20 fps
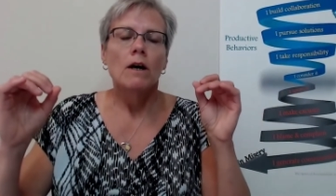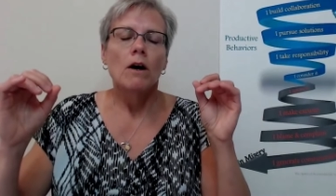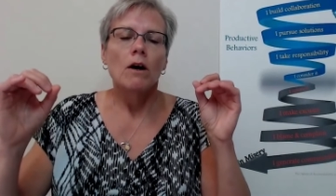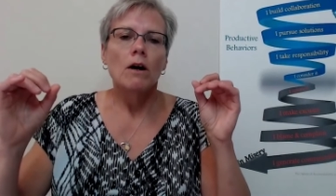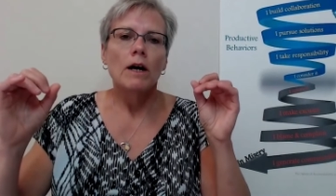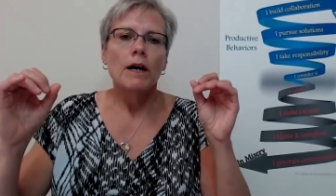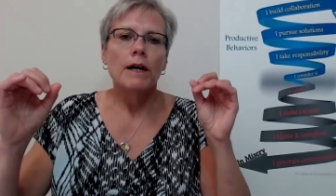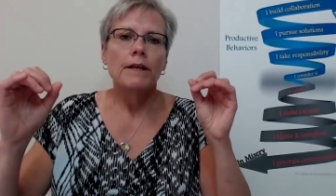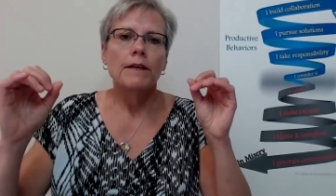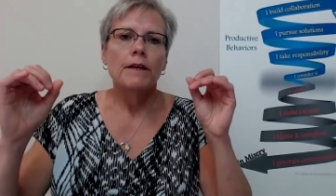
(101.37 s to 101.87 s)

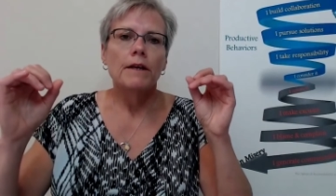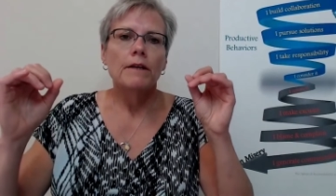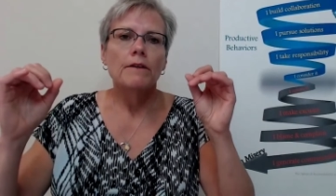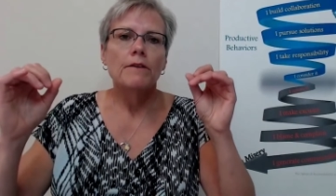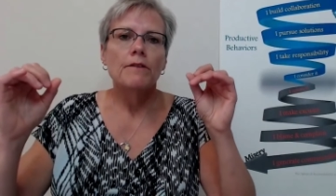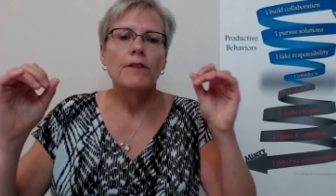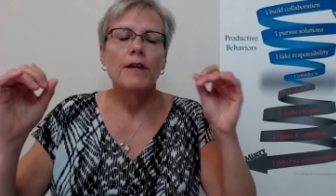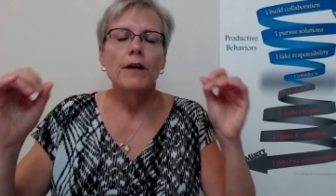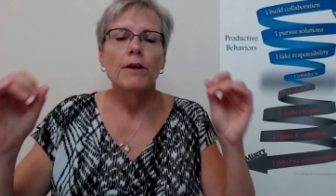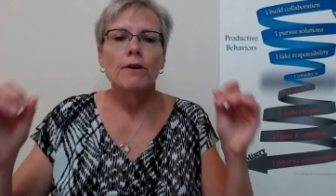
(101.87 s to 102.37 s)
on
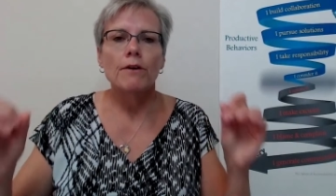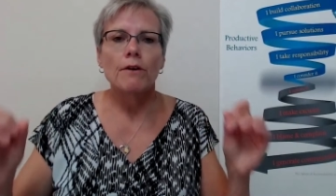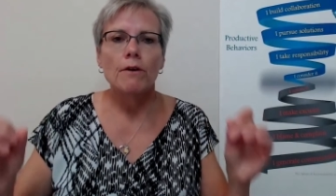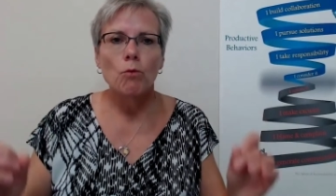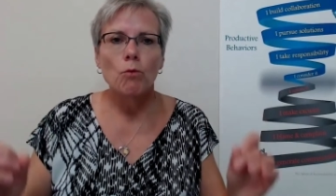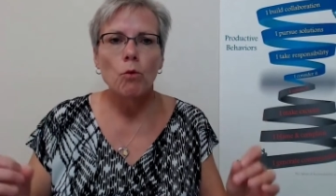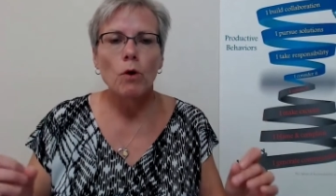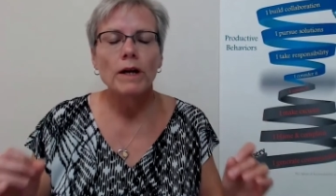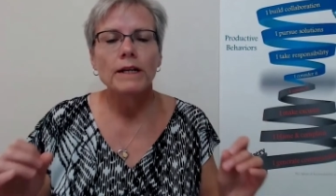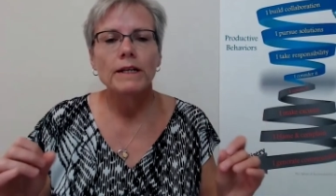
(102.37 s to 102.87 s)
their
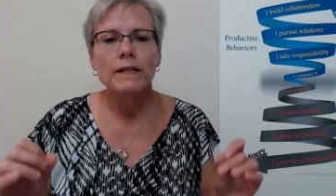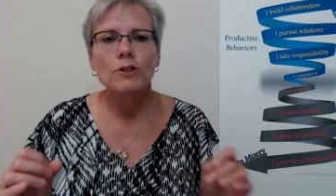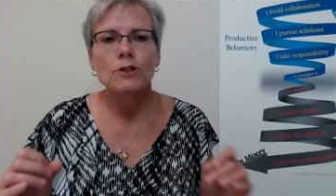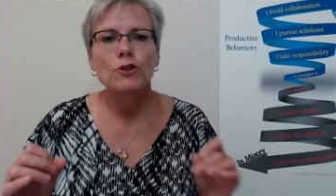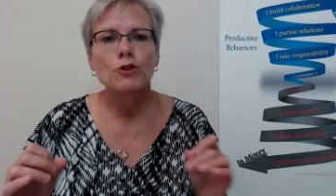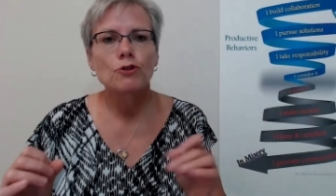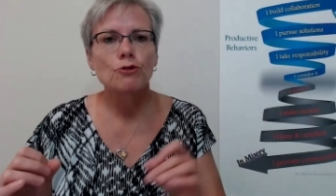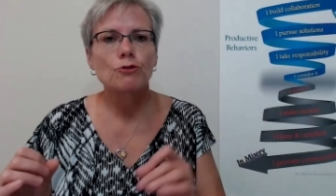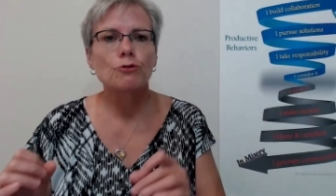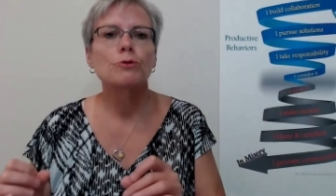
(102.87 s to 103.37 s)
what
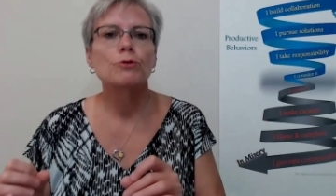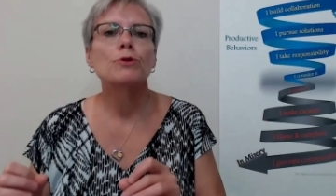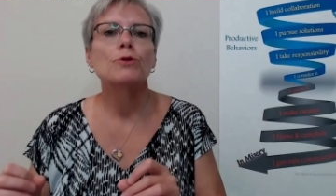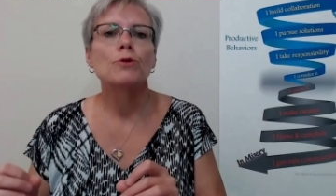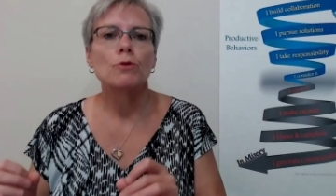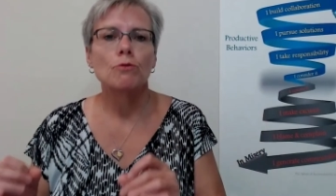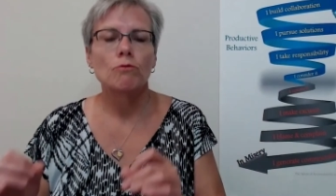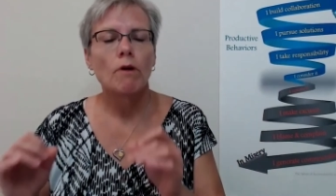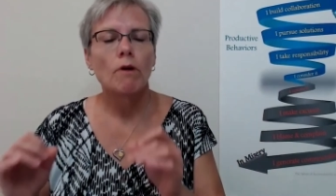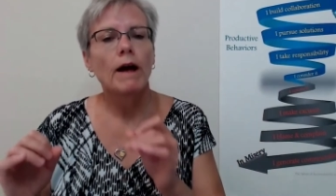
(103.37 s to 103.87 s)
is
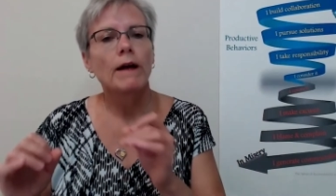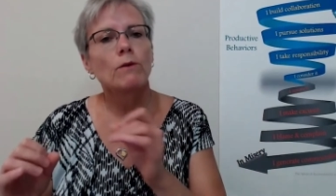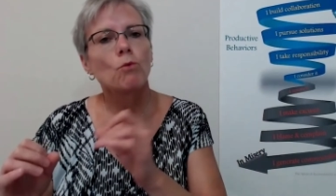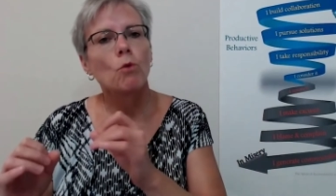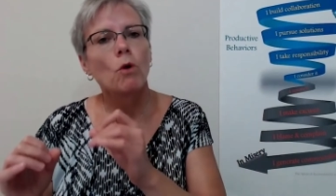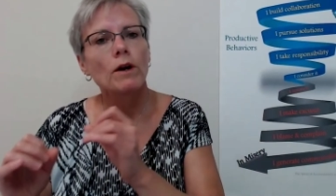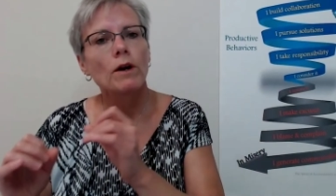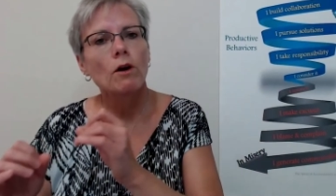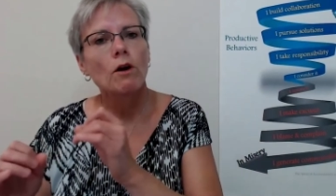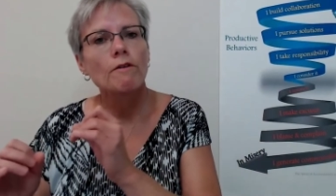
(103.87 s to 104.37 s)
true right
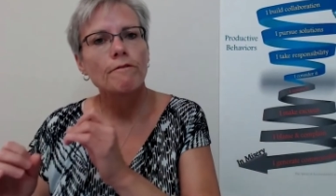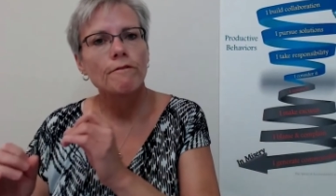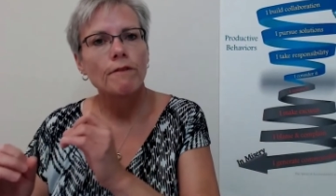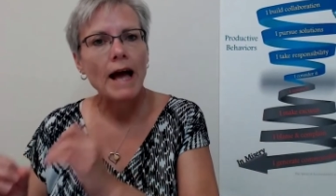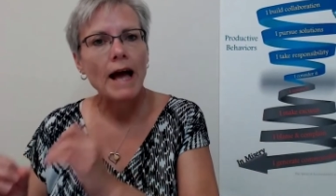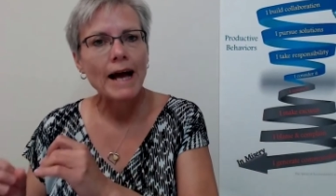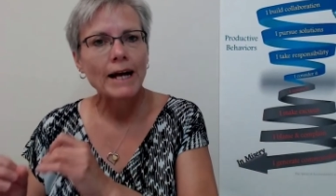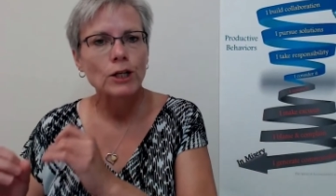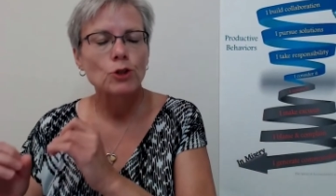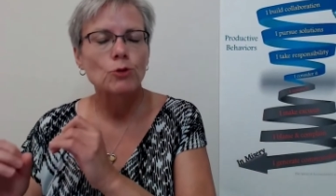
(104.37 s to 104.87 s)
what are
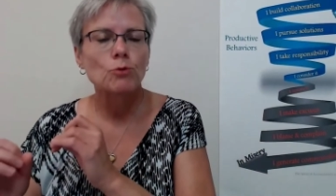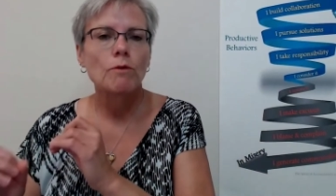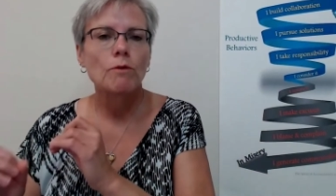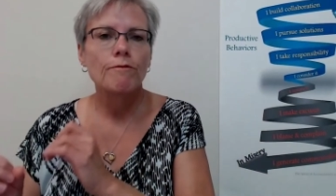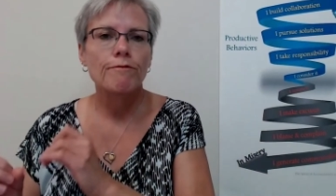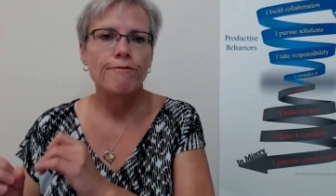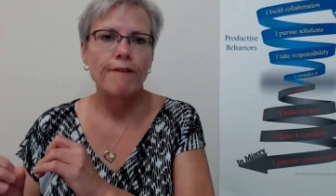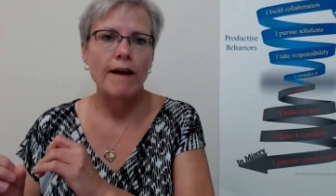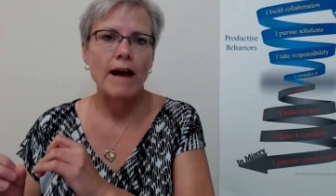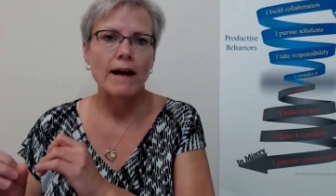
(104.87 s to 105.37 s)
actual
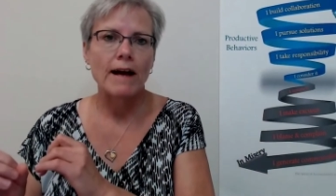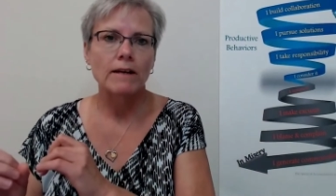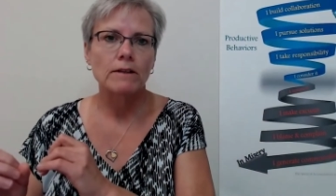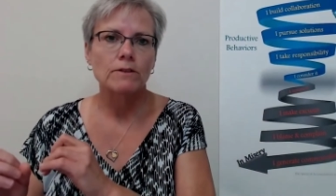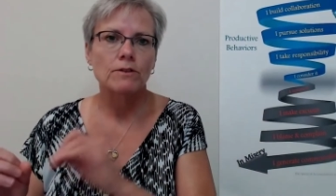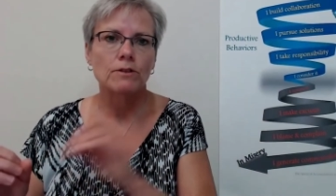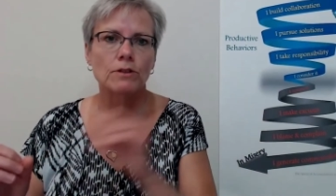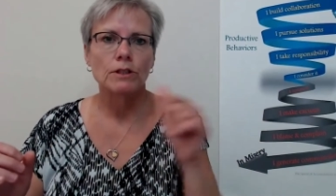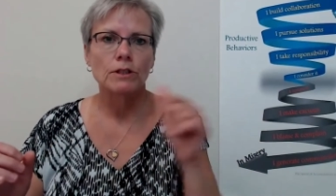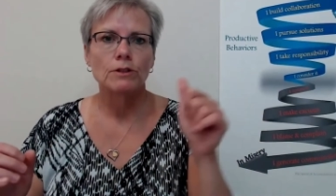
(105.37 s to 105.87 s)
facts
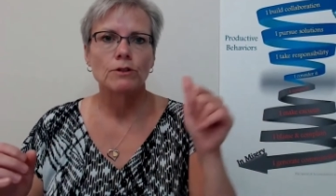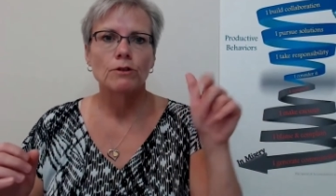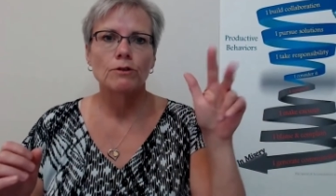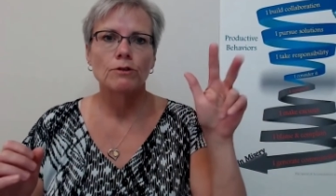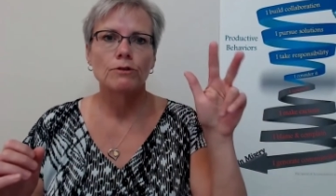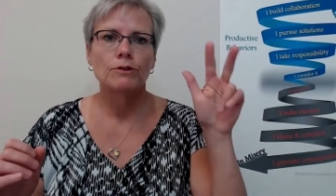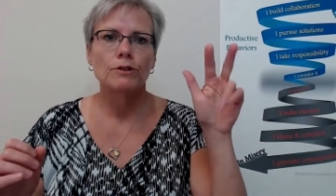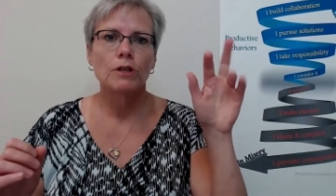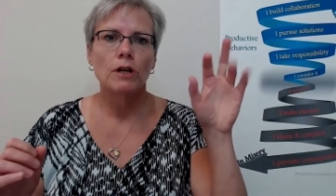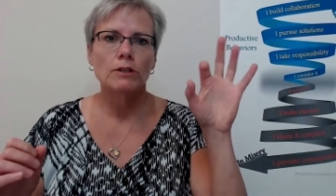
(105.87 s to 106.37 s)
seen
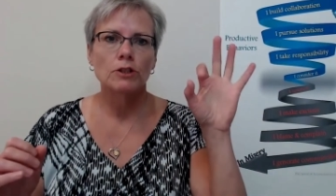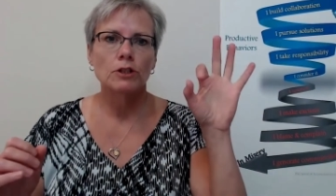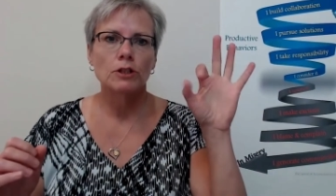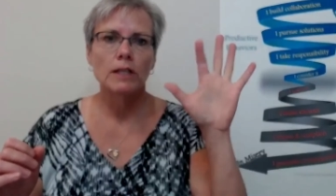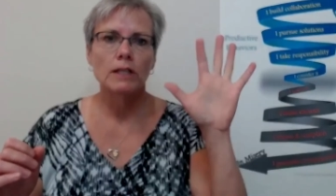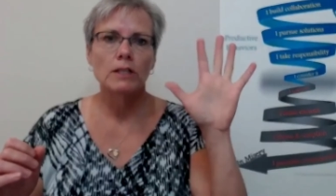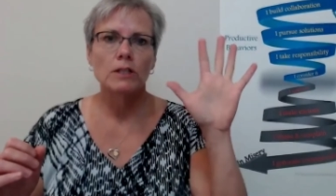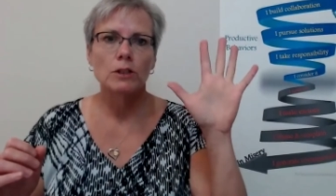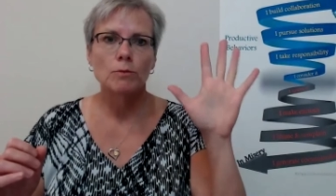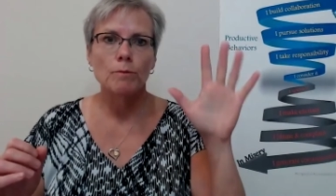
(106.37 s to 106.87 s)
heard touched
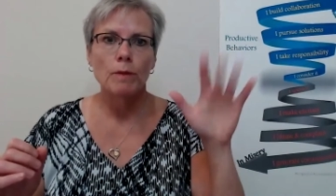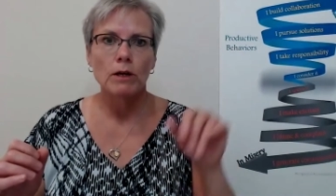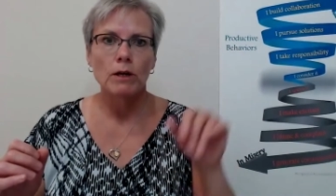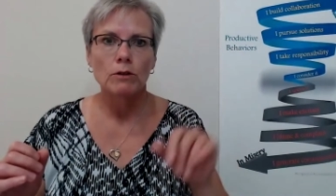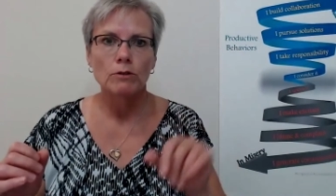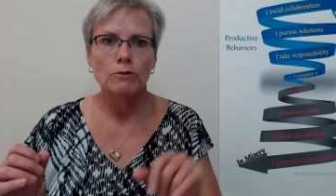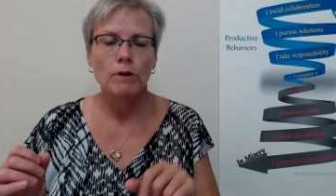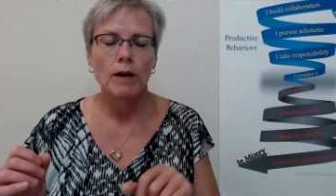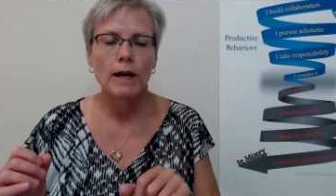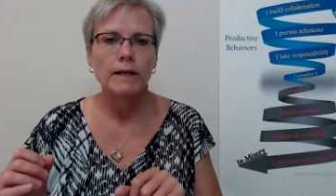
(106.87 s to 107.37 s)
taste
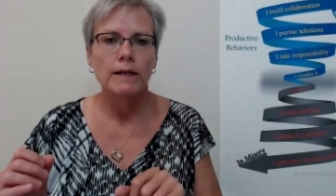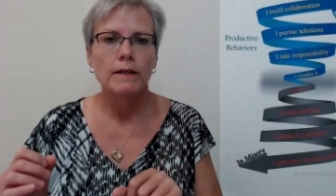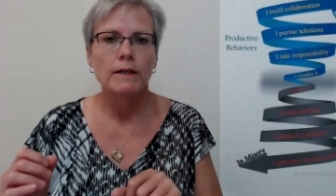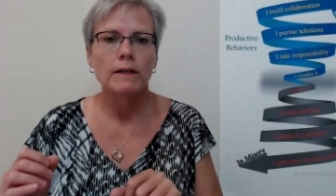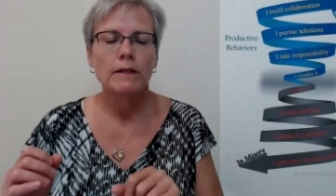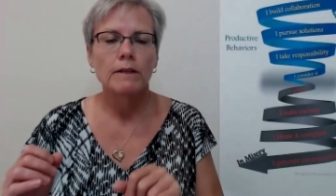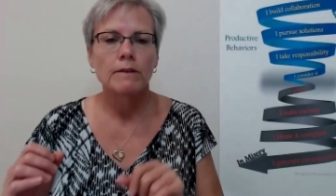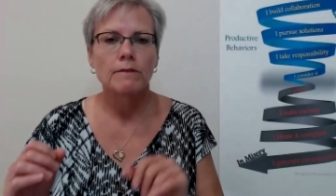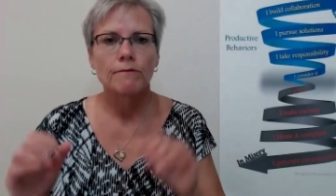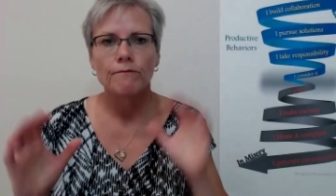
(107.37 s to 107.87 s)
smelled right
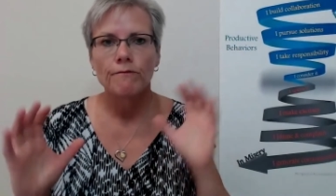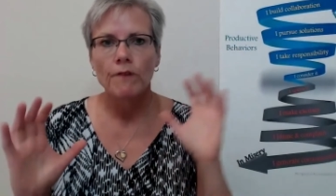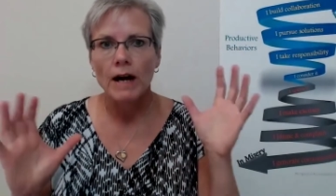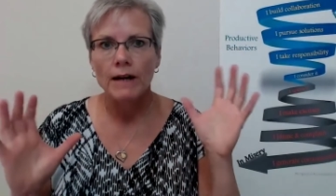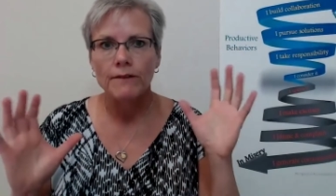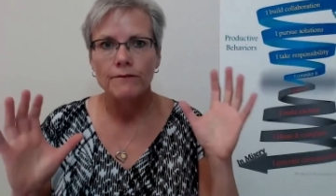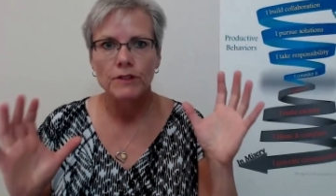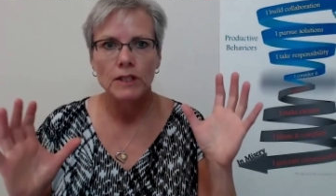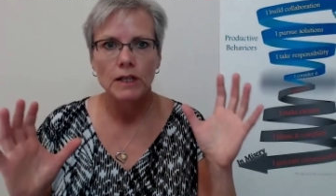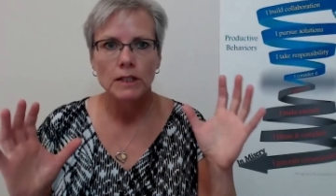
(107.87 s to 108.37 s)

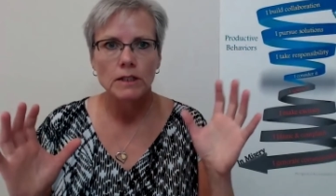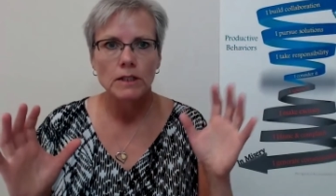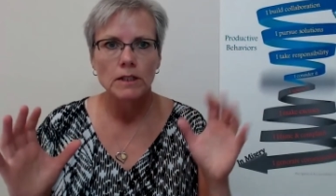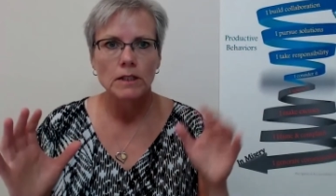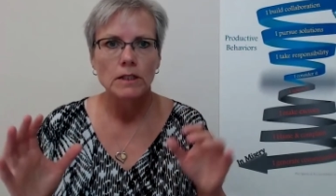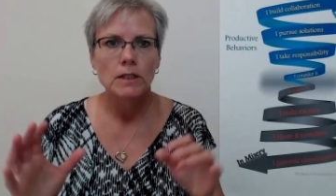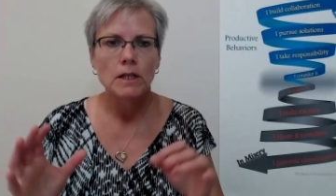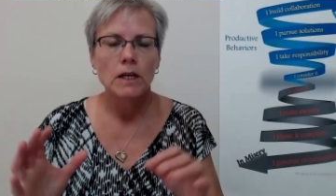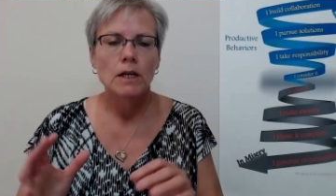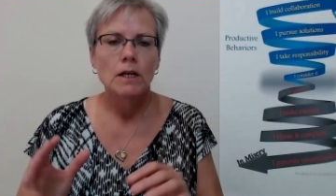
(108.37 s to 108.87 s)
five
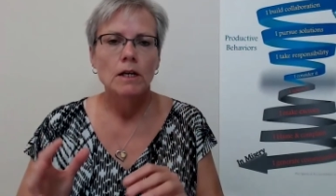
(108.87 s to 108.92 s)
senses